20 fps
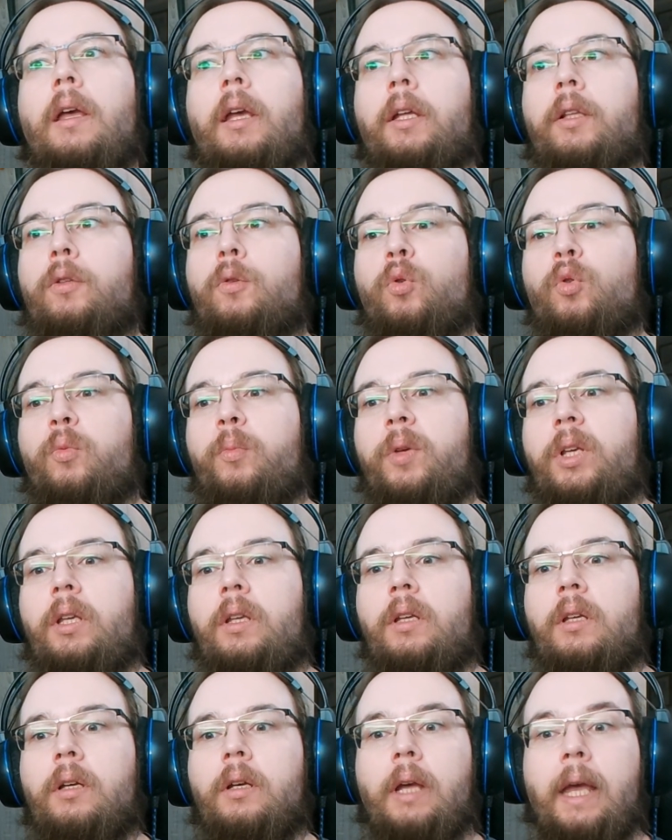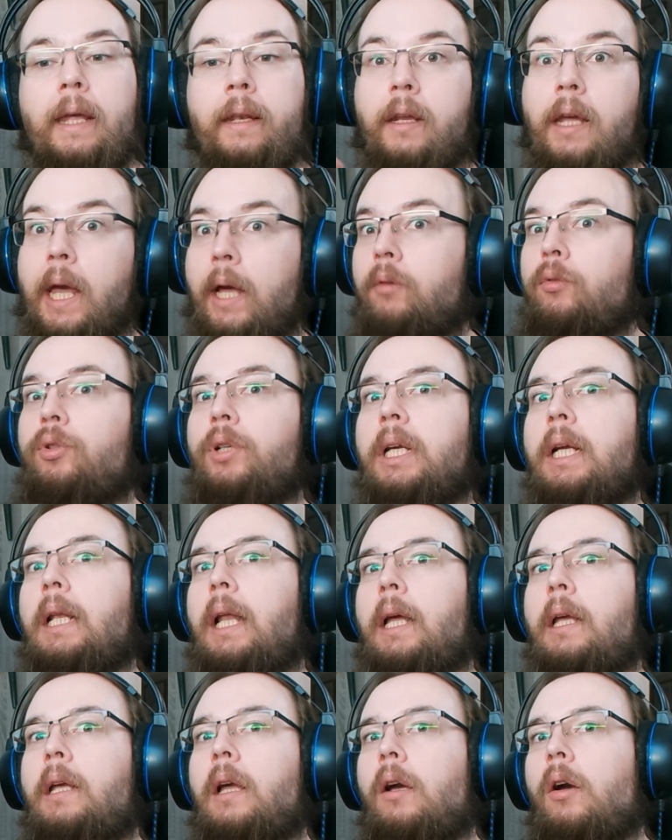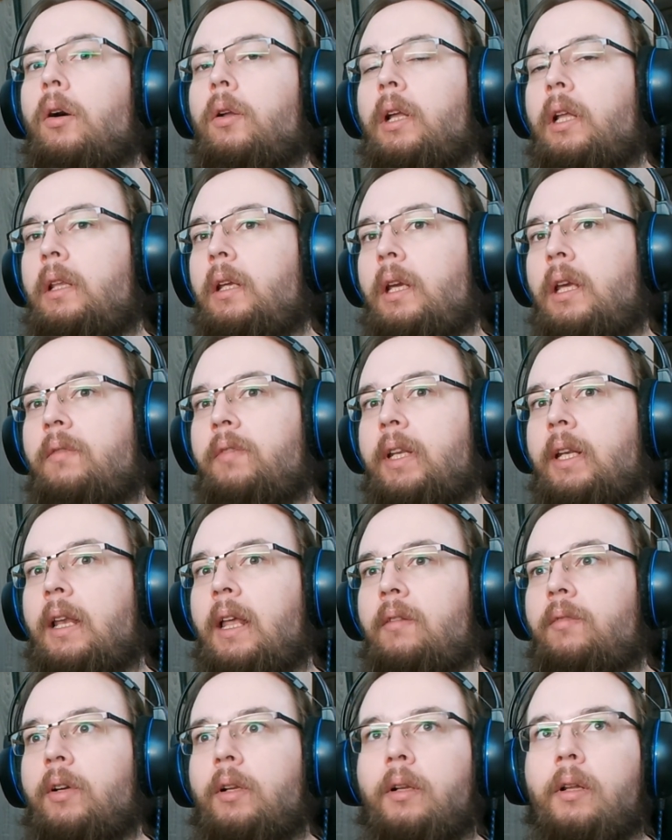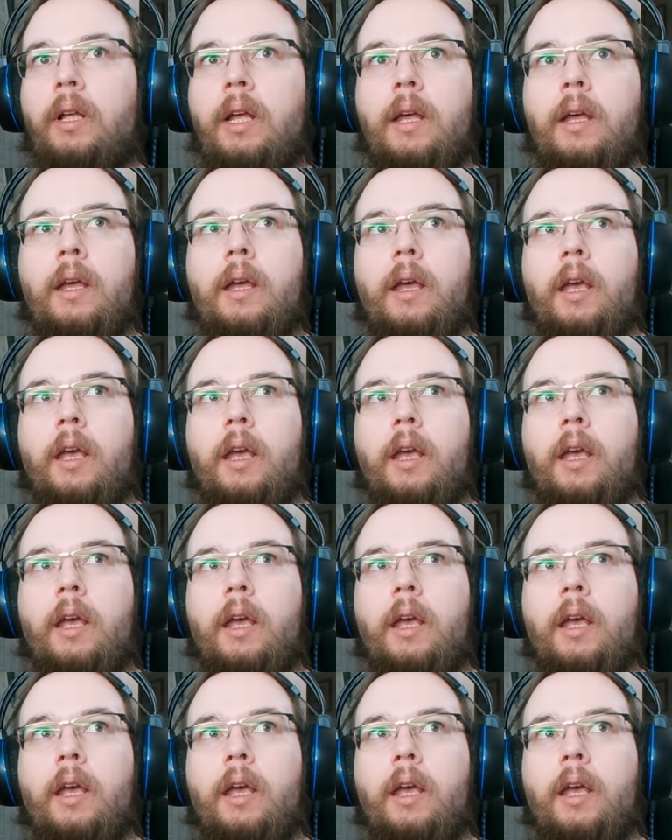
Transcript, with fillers: It could be encountering Lycagon at a given level.